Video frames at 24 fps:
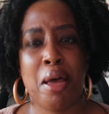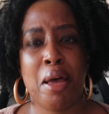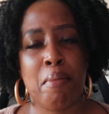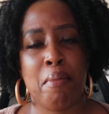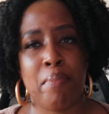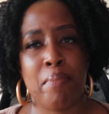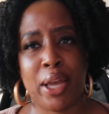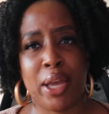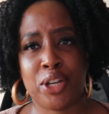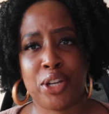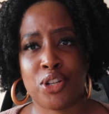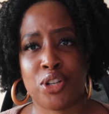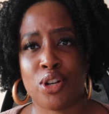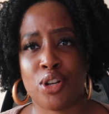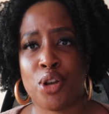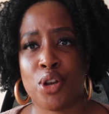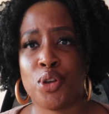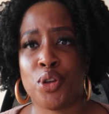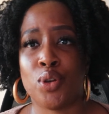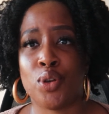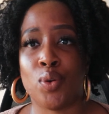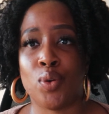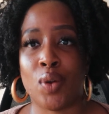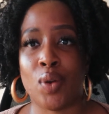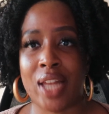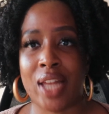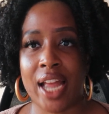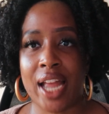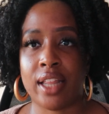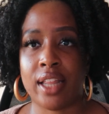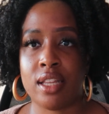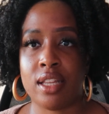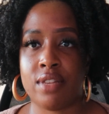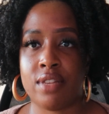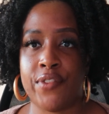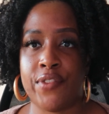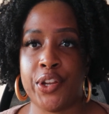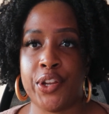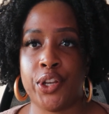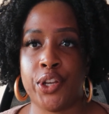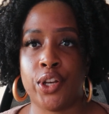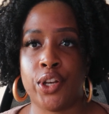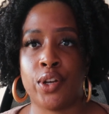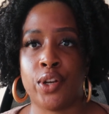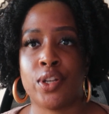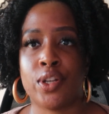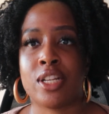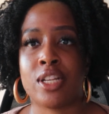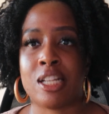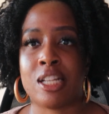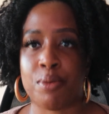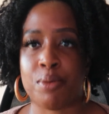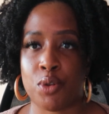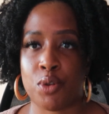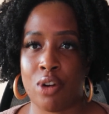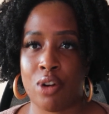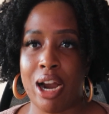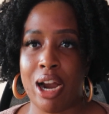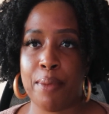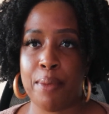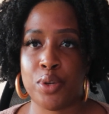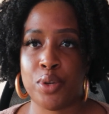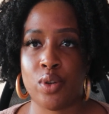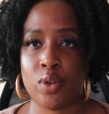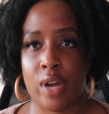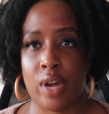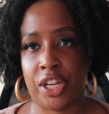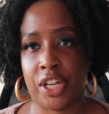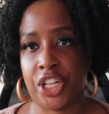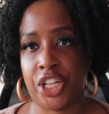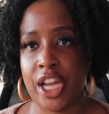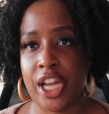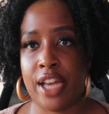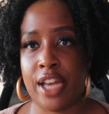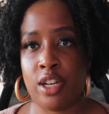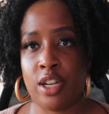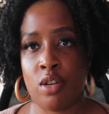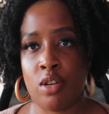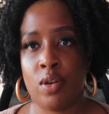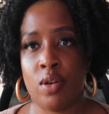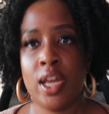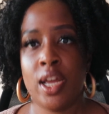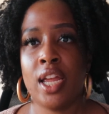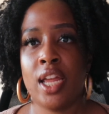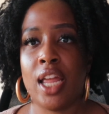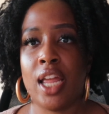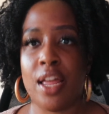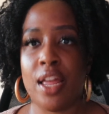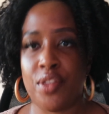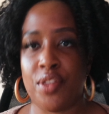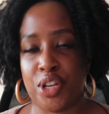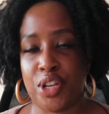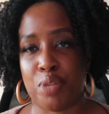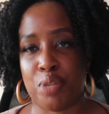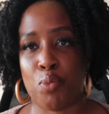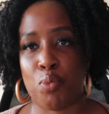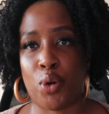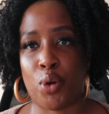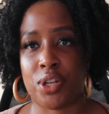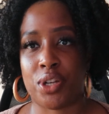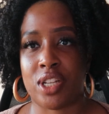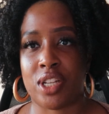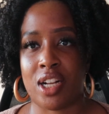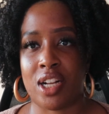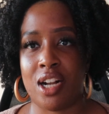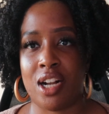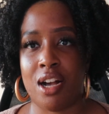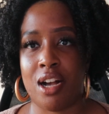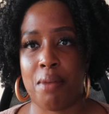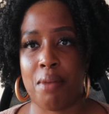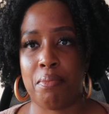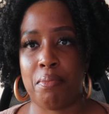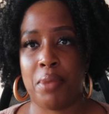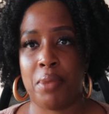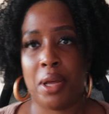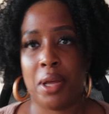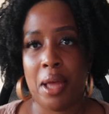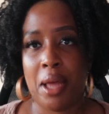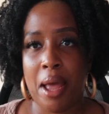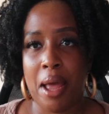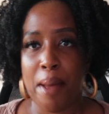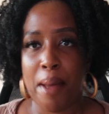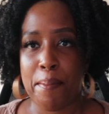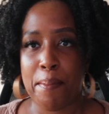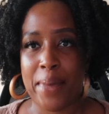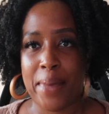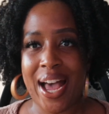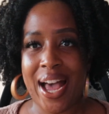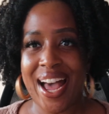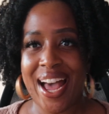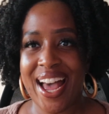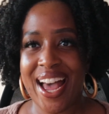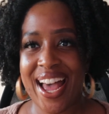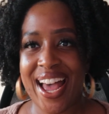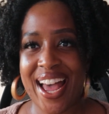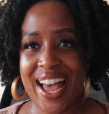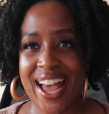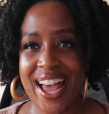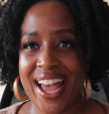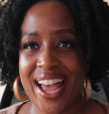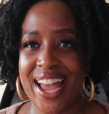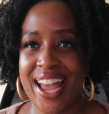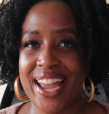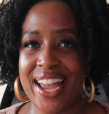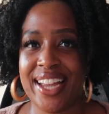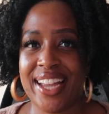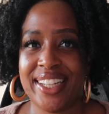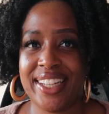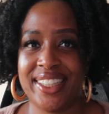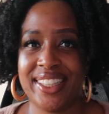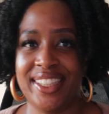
make sure you like this video, subscribe to our channel, and there's more to come. Bye.